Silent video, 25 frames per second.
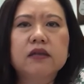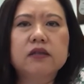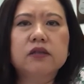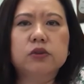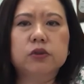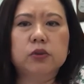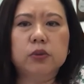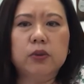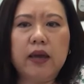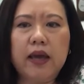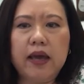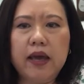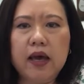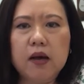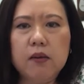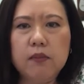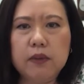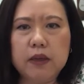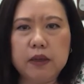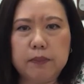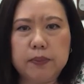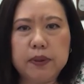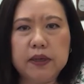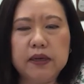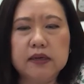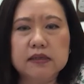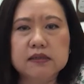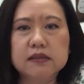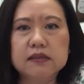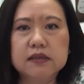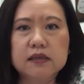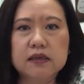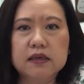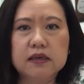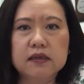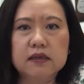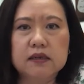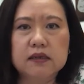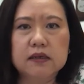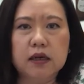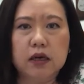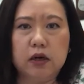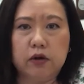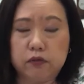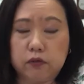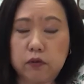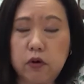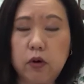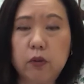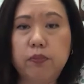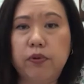to help a person grow